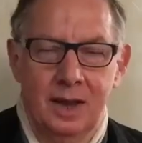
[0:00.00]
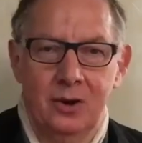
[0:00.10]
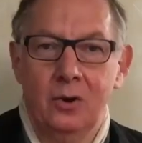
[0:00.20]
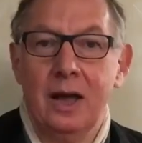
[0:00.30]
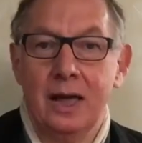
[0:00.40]

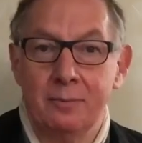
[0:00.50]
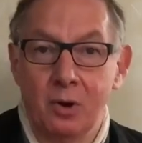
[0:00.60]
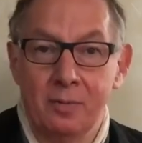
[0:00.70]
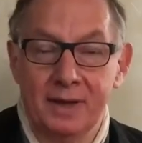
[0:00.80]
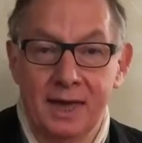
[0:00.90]
Hello, I
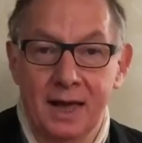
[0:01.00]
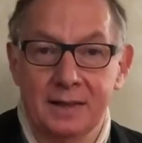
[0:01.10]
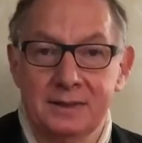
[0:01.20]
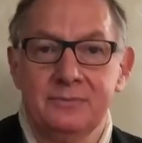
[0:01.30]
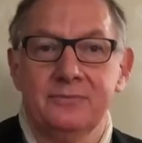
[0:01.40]
am Romain
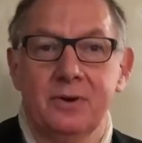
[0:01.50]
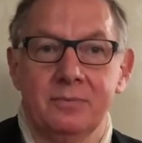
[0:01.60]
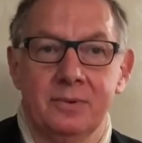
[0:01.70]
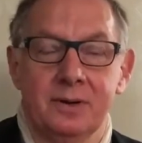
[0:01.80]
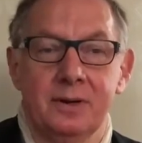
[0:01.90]
Gherardi
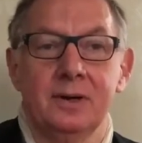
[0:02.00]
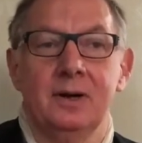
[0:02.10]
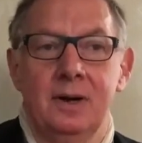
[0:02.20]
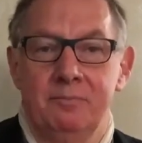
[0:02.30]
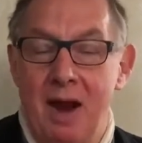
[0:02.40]
from
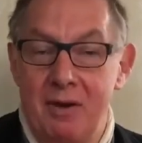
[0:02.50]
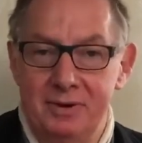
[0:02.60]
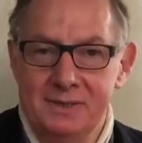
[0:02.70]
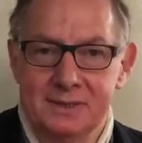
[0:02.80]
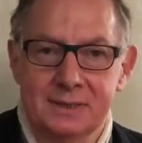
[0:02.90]
uh,
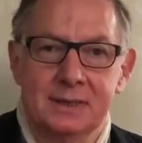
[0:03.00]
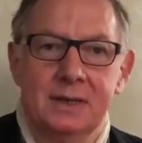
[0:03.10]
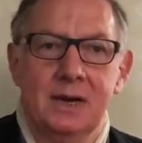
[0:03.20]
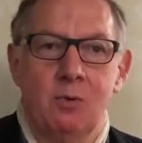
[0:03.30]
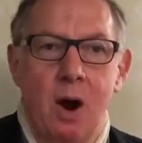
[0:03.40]
Paris.
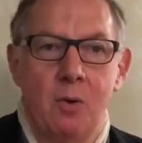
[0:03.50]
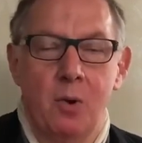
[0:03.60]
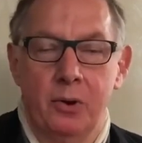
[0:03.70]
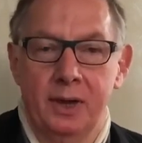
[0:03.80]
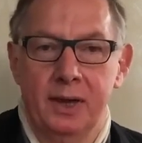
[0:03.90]
We're
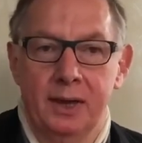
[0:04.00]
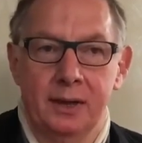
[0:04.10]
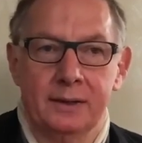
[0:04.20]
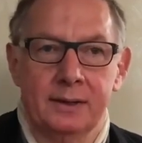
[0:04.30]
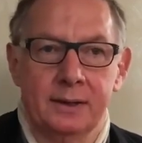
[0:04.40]
working
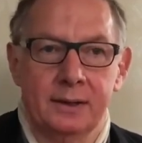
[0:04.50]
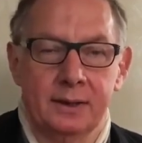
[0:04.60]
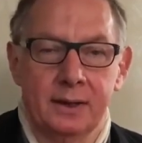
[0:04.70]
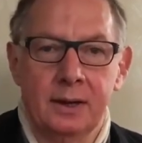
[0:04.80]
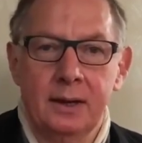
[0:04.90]
on
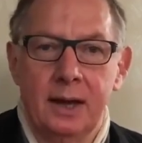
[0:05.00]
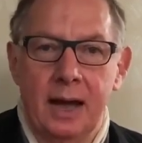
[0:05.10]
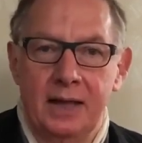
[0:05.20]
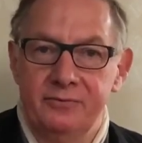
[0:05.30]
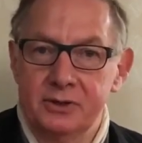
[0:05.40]

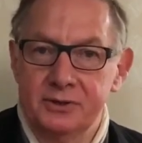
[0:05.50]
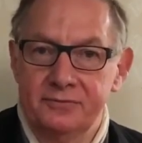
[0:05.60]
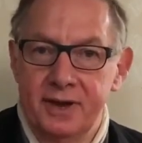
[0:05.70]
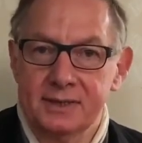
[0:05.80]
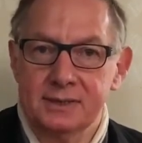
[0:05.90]
uh, adverse
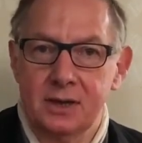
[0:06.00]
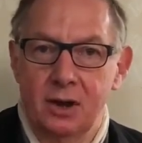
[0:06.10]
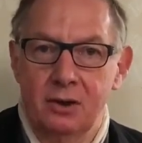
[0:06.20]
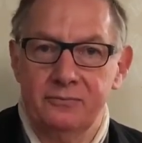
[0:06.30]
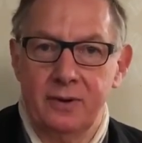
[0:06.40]
effects
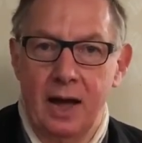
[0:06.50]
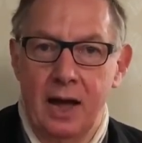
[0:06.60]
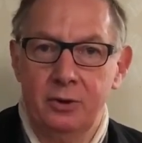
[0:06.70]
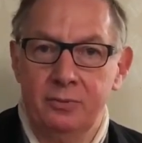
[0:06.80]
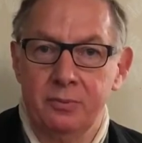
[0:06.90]
of
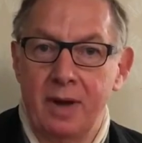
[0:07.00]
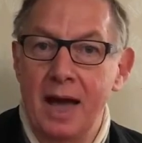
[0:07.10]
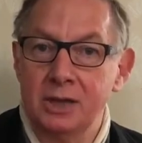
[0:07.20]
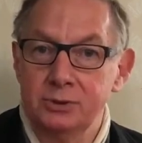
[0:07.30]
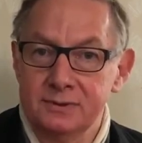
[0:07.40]
aluminum
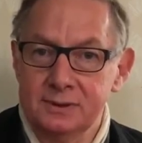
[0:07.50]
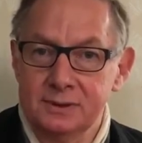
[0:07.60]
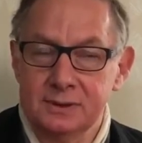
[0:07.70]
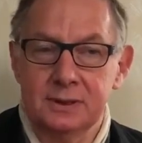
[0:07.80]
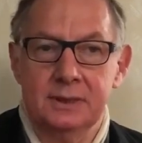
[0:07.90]

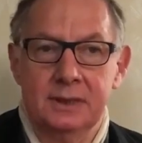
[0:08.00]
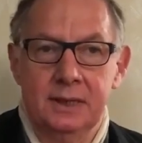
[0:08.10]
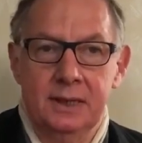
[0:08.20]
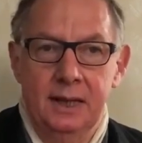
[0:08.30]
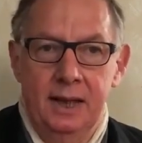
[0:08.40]
adjuvants
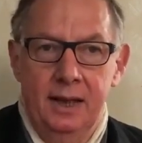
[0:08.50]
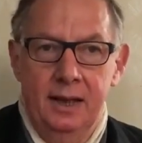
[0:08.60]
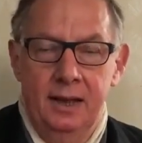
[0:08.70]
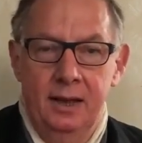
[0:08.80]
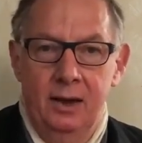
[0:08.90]

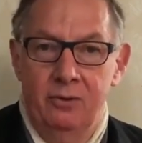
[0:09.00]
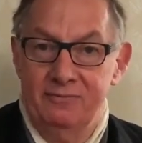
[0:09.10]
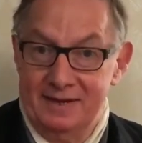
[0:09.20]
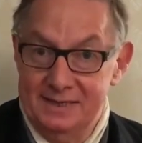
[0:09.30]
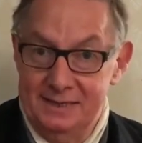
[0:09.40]
uh, of
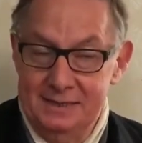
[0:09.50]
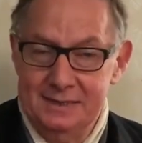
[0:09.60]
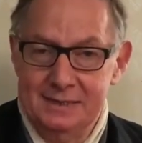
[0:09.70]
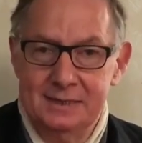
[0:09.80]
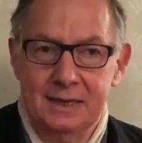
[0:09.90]

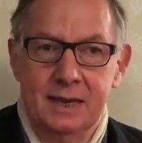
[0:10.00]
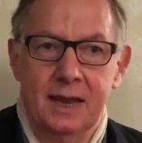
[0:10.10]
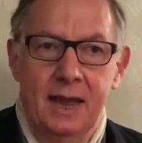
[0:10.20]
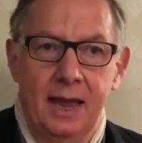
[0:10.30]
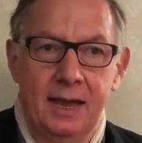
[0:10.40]
vaccines,
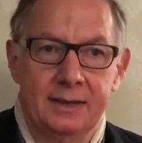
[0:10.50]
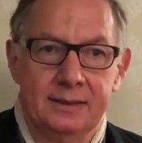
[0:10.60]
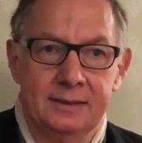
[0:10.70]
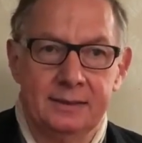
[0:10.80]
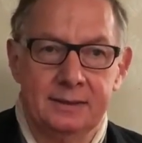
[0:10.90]

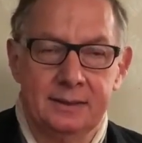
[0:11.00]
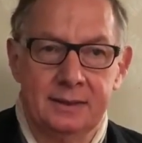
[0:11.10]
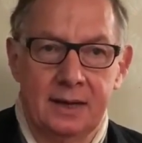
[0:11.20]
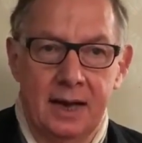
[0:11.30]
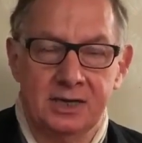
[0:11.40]
and
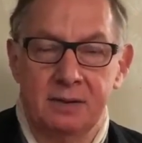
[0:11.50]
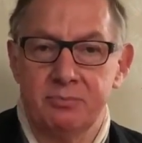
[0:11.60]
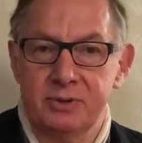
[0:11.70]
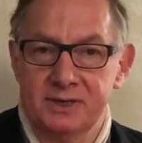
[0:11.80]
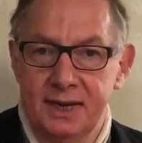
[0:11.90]
uh, I shall
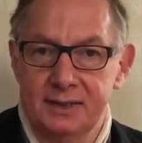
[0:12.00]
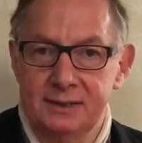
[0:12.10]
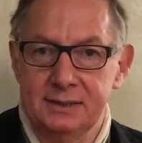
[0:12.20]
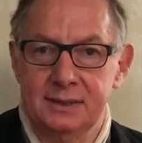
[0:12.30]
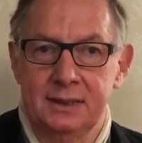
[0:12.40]

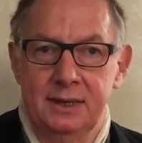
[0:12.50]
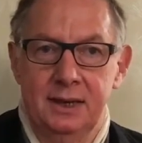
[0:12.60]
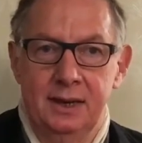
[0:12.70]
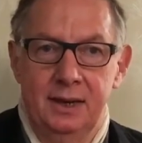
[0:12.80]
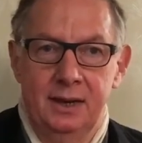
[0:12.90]
present
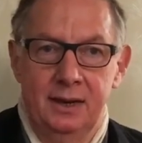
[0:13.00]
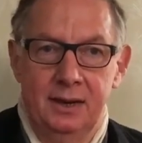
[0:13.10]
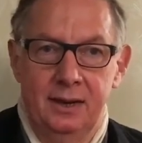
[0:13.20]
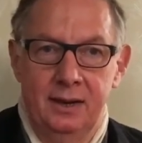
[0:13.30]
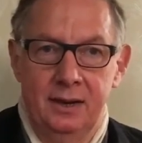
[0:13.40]
uh,